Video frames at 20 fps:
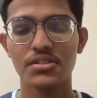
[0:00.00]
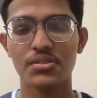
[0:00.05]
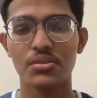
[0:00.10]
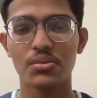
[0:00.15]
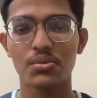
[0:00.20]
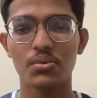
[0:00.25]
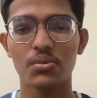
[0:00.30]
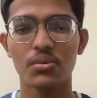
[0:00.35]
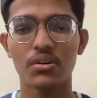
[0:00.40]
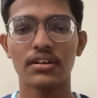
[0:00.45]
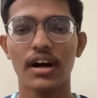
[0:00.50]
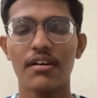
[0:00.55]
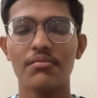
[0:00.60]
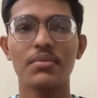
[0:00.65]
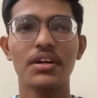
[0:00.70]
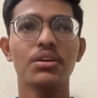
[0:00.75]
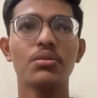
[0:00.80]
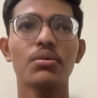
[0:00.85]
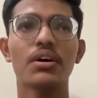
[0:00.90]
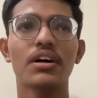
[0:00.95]
So I've
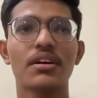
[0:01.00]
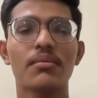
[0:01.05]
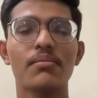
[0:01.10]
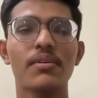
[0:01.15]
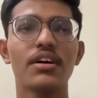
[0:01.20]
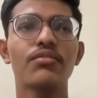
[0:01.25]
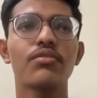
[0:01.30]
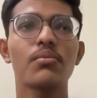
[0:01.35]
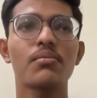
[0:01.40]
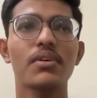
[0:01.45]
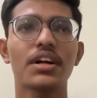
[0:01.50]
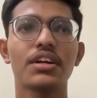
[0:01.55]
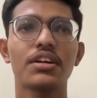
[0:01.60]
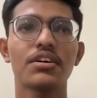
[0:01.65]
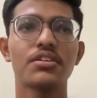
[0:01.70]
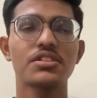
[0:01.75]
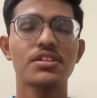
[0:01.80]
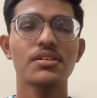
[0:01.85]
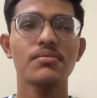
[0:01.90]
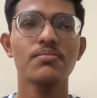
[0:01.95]
been to Hyderabad for my
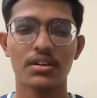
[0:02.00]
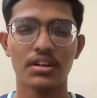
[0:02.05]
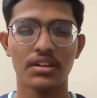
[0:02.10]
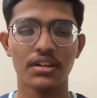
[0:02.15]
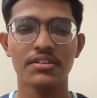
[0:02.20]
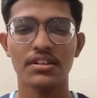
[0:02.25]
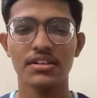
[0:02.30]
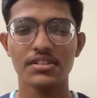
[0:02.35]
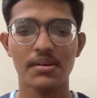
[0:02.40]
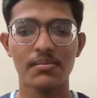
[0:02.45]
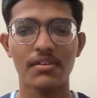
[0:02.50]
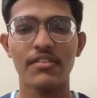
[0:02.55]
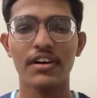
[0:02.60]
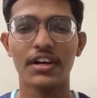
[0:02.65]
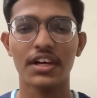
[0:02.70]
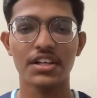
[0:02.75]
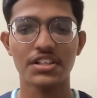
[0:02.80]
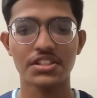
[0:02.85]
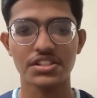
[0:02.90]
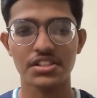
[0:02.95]
internship in the summer
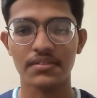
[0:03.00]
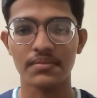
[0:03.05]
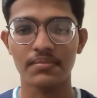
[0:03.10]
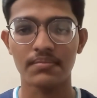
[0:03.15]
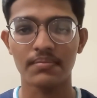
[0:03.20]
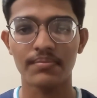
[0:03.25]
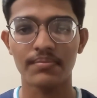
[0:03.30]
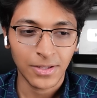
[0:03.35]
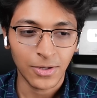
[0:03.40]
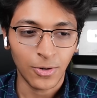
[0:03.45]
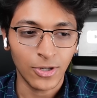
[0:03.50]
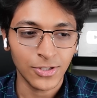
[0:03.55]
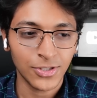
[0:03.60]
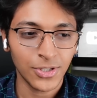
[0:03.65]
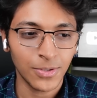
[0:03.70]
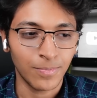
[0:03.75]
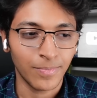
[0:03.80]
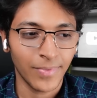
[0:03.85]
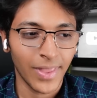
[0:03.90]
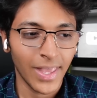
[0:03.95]
vacation.
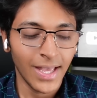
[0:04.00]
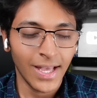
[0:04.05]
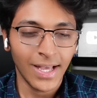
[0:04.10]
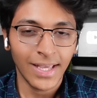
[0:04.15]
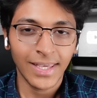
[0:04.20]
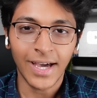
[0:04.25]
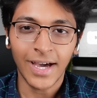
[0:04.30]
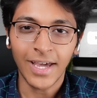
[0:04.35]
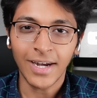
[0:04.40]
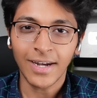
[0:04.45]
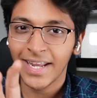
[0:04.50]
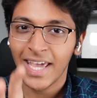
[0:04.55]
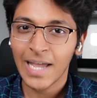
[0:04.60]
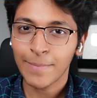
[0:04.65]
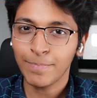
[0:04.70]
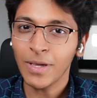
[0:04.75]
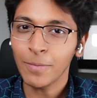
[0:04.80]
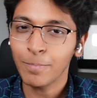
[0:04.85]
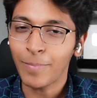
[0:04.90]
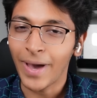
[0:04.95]
Awesome. Yaar,
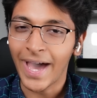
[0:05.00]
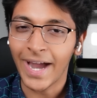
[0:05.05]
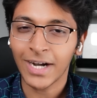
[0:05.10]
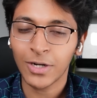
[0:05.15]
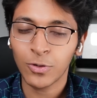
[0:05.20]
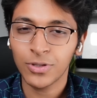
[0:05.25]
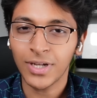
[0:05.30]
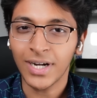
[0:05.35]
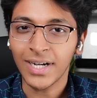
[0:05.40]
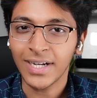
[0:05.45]
take me back to the